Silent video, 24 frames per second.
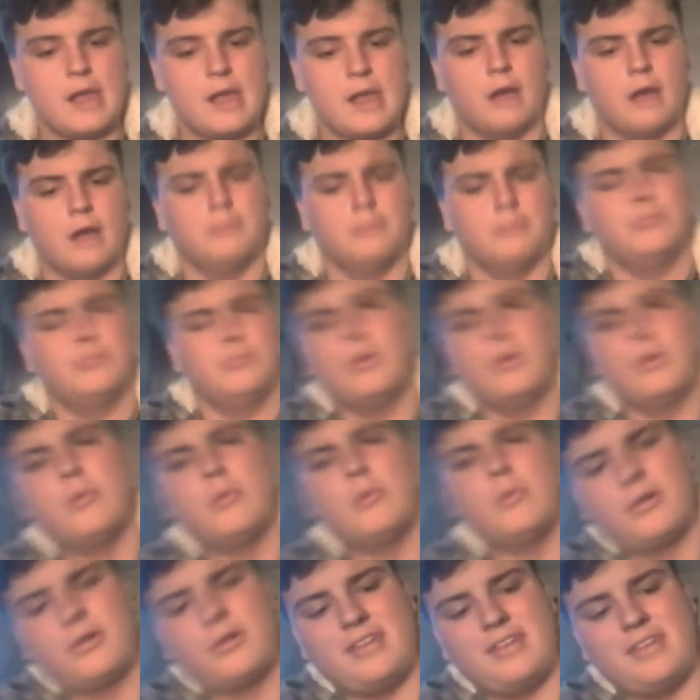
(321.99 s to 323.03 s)
Oh,
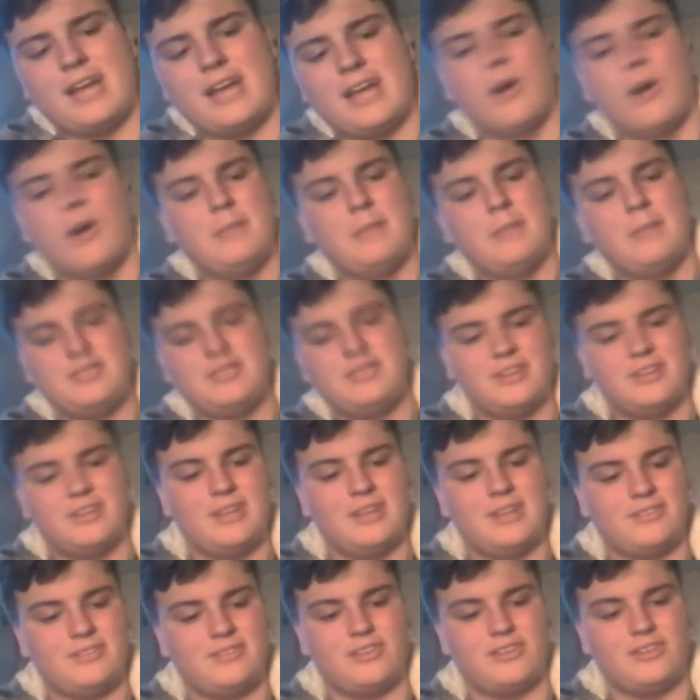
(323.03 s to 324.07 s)
one more thing. I'll
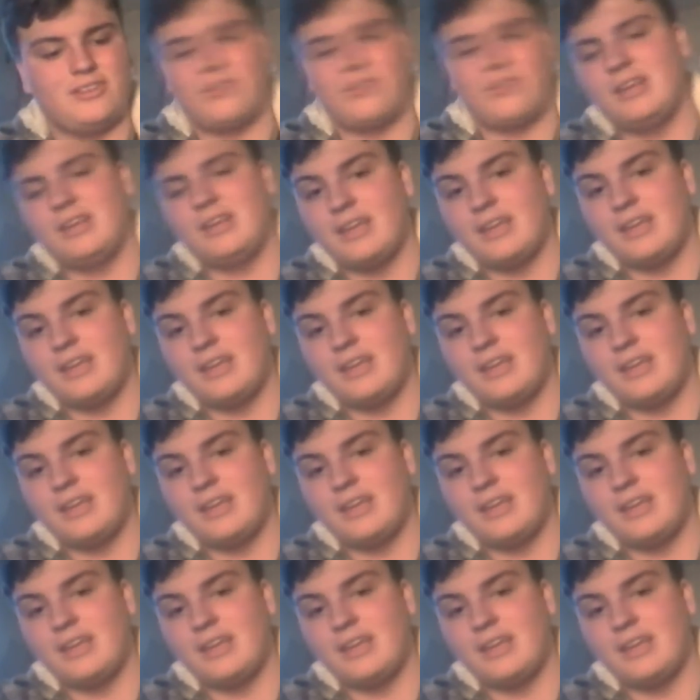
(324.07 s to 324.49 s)
mention this just